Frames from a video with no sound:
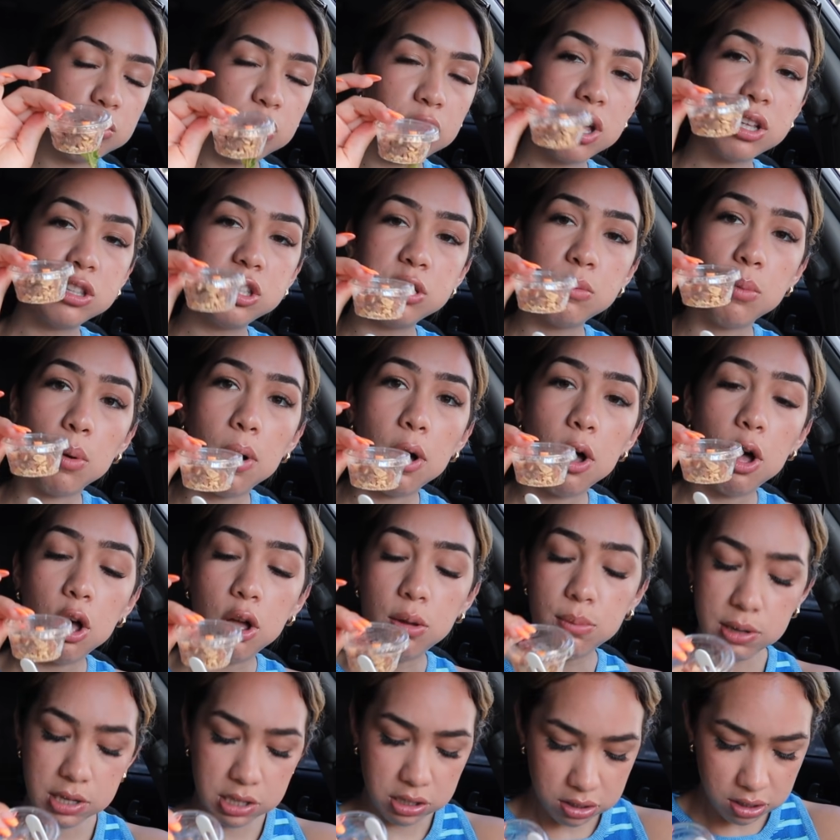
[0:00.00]
Get some
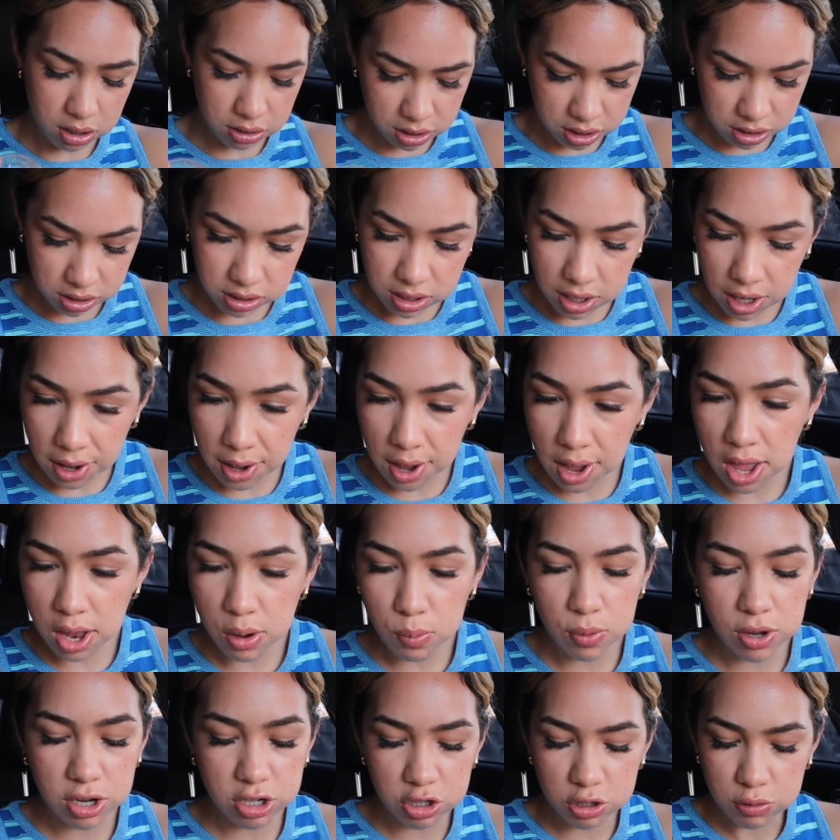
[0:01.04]
almonds on the
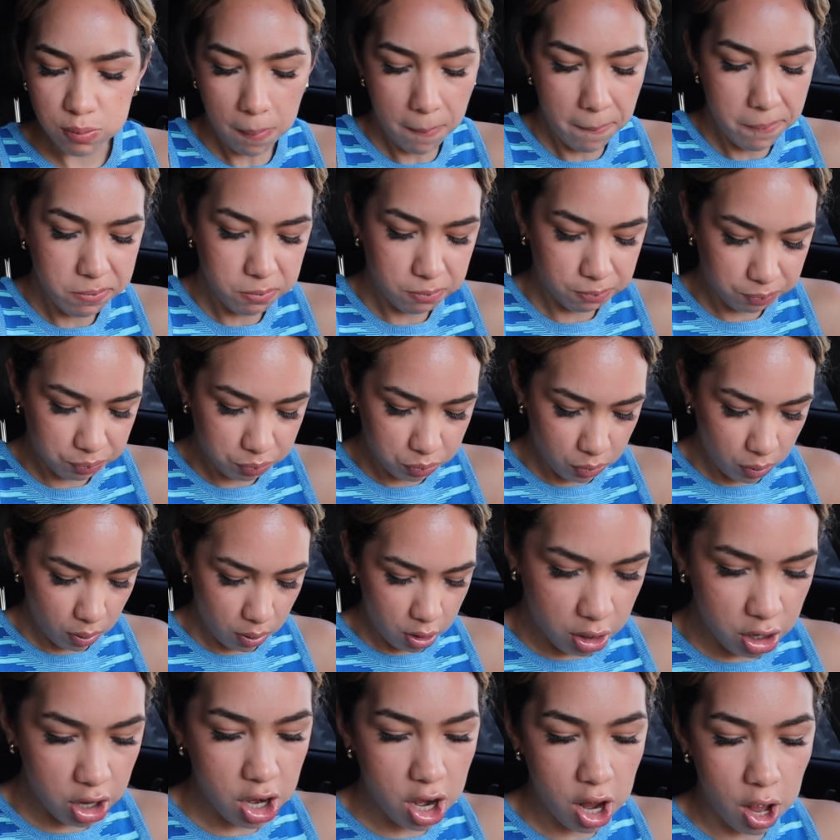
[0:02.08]
side, which,
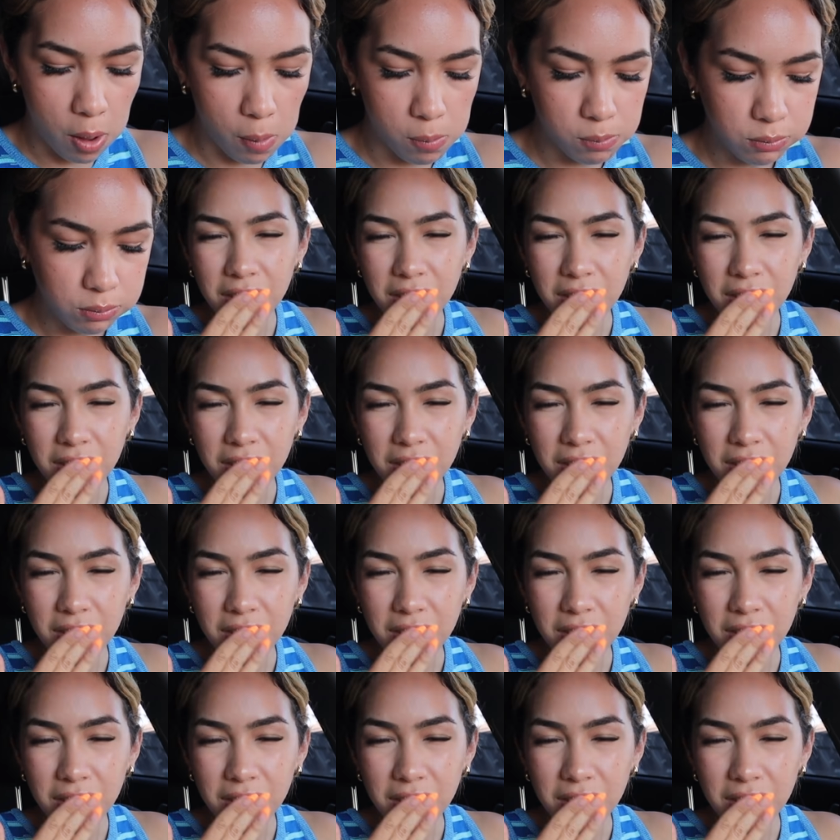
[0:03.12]
you know,